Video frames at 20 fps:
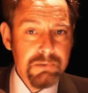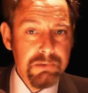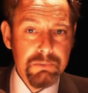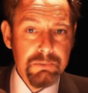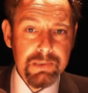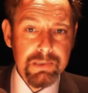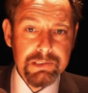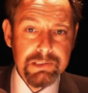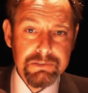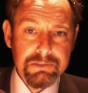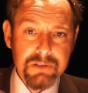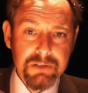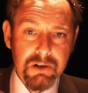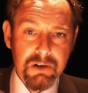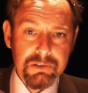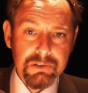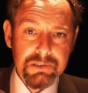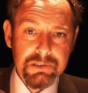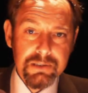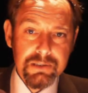Well, we do
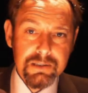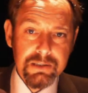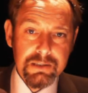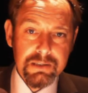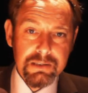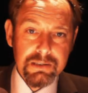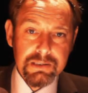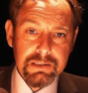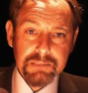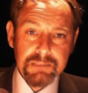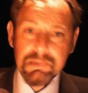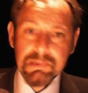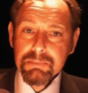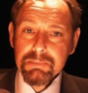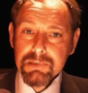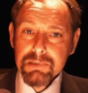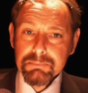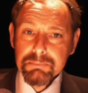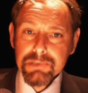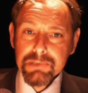not. The
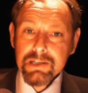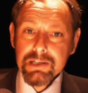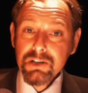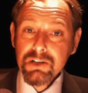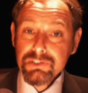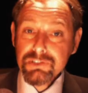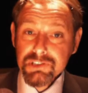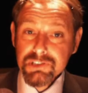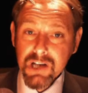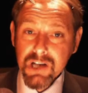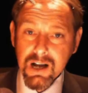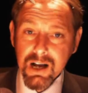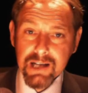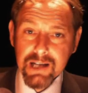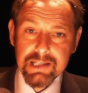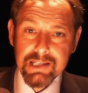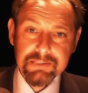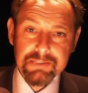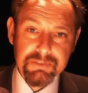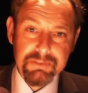people in Britain are
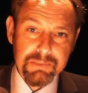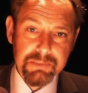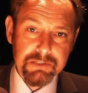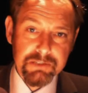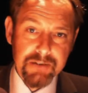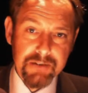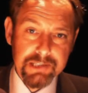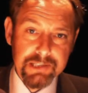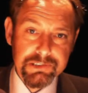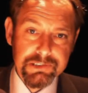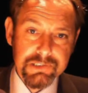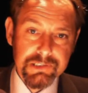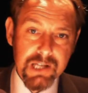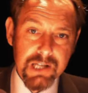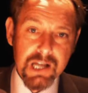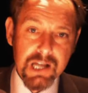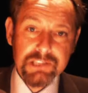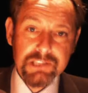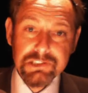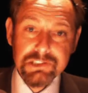tired of immigration,
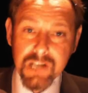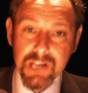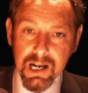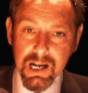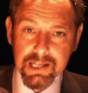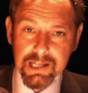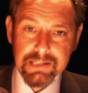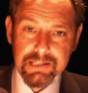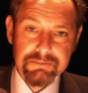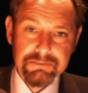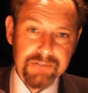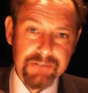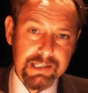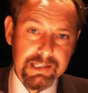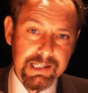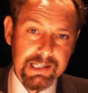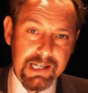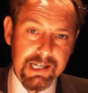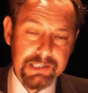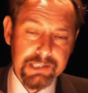tired of
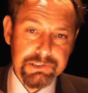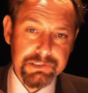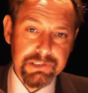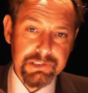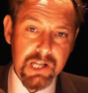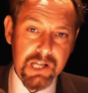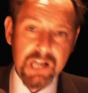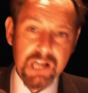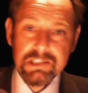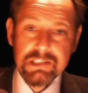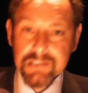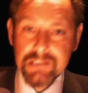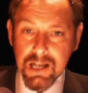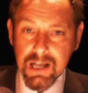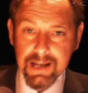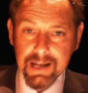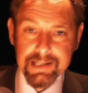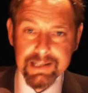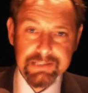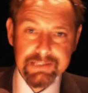regulation,
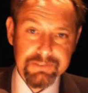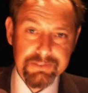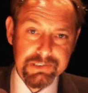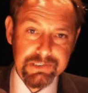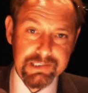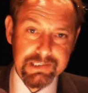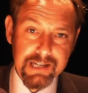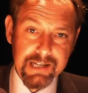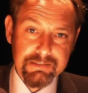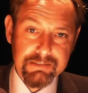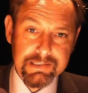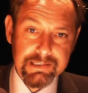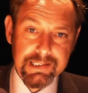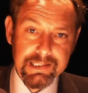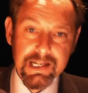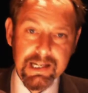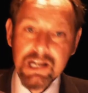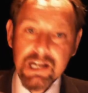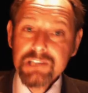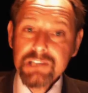tired of
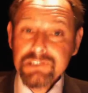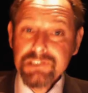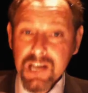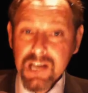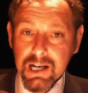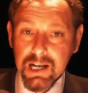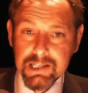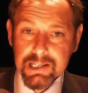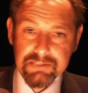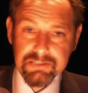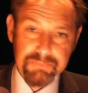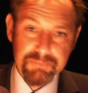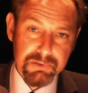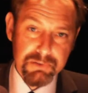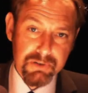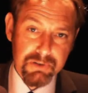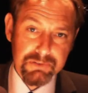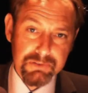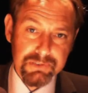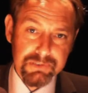austerity, tired of
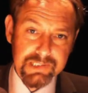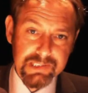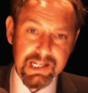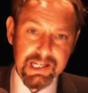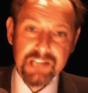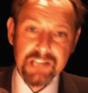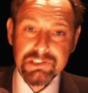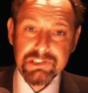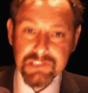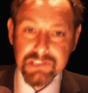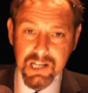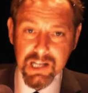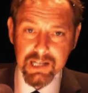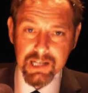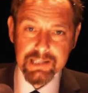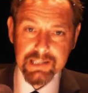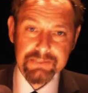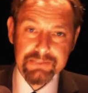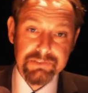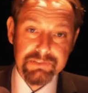bureaucracy, and
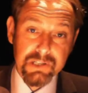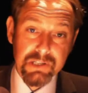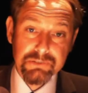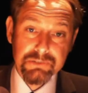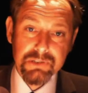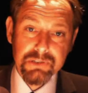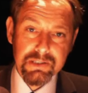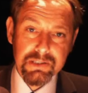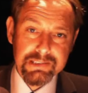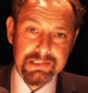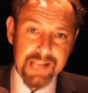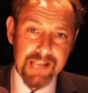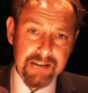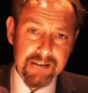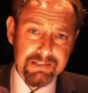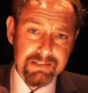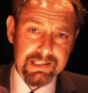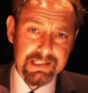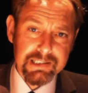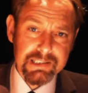tired of
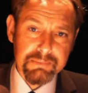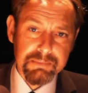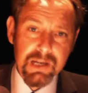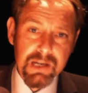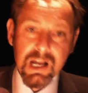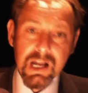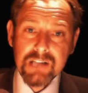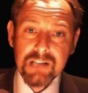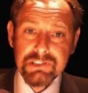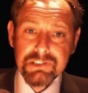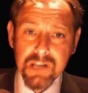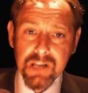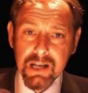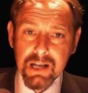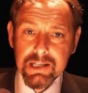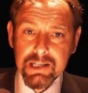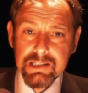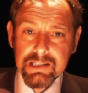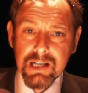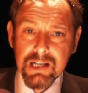totalitarianism, and
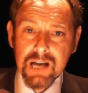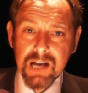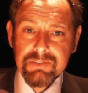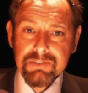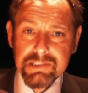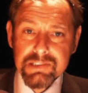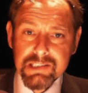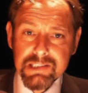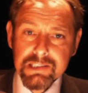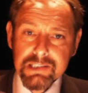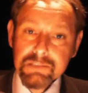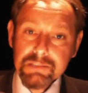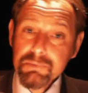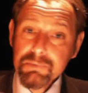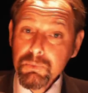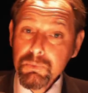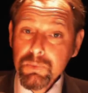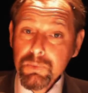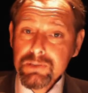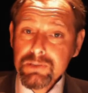tired of a
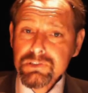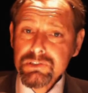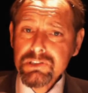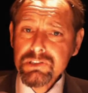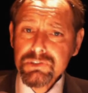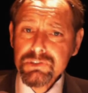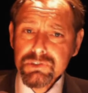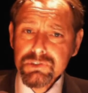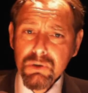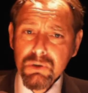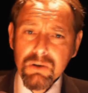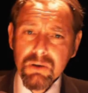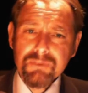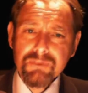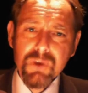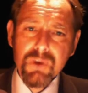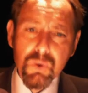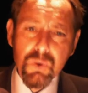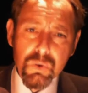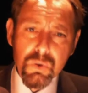system that wields control
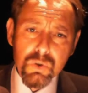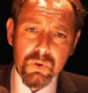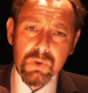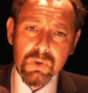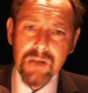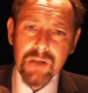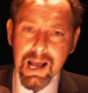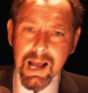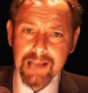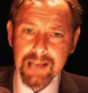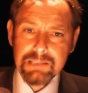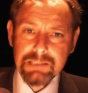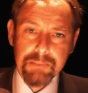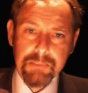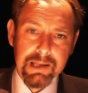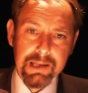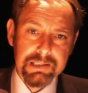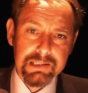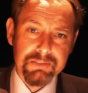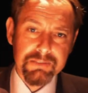over all
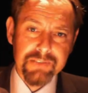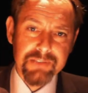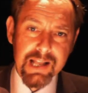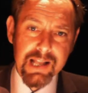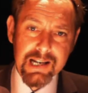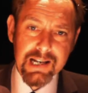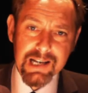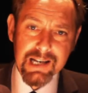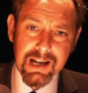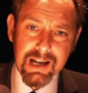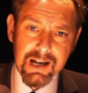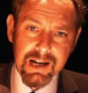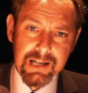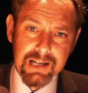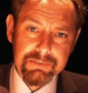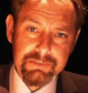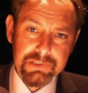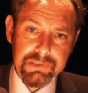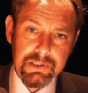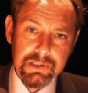aspects of their
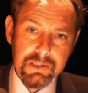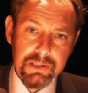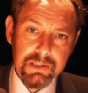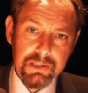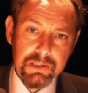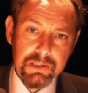lives.